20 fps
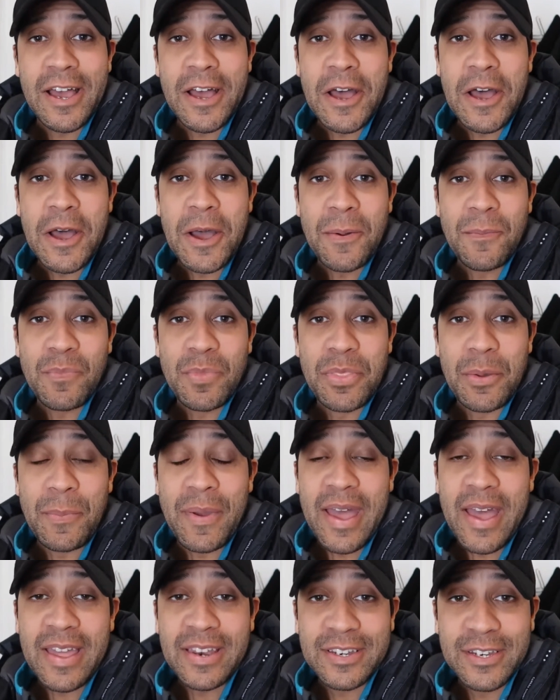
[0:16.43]
The
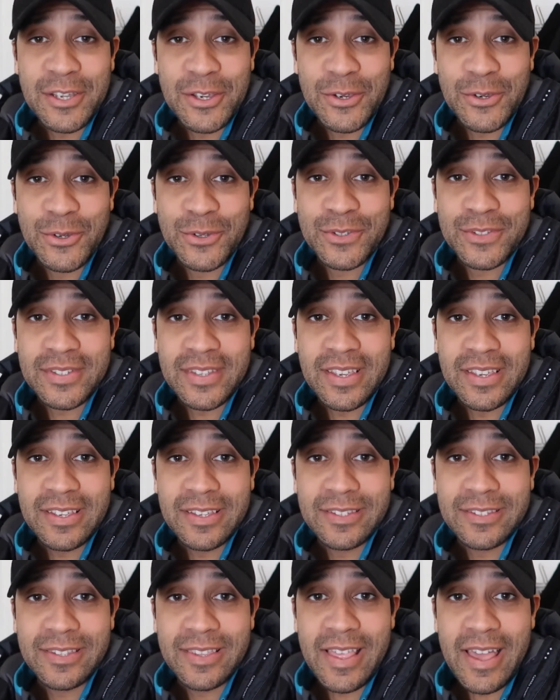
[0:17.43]
bad news
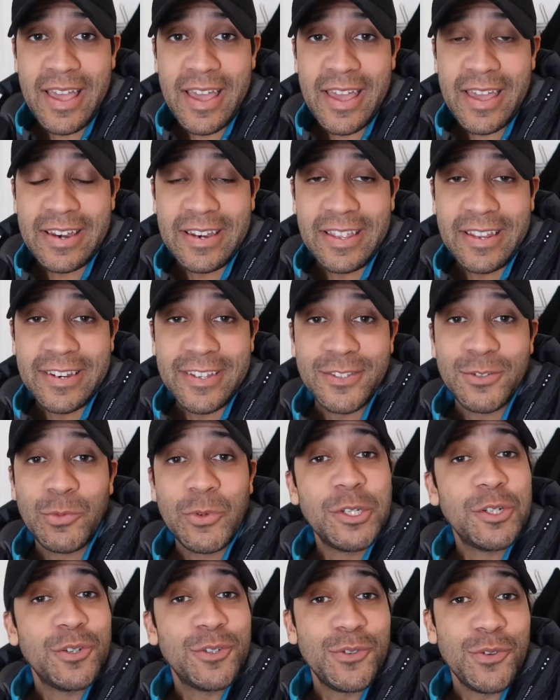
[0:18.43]
is that it is
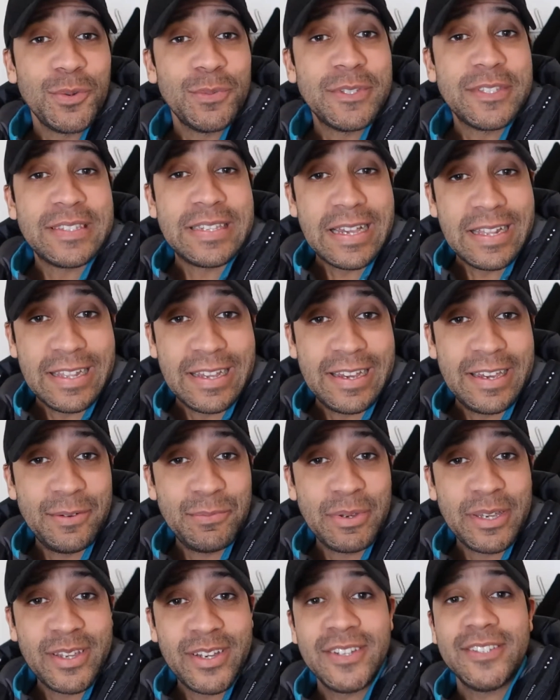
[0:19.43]
Winter Storm Stella,
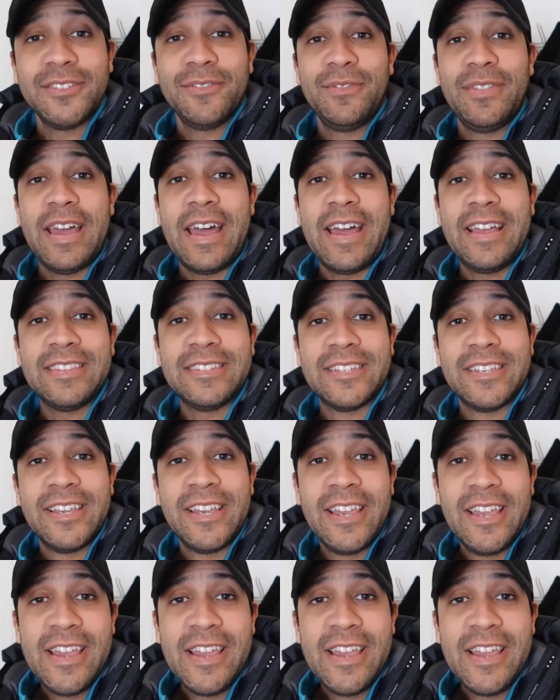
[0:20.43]
and because of that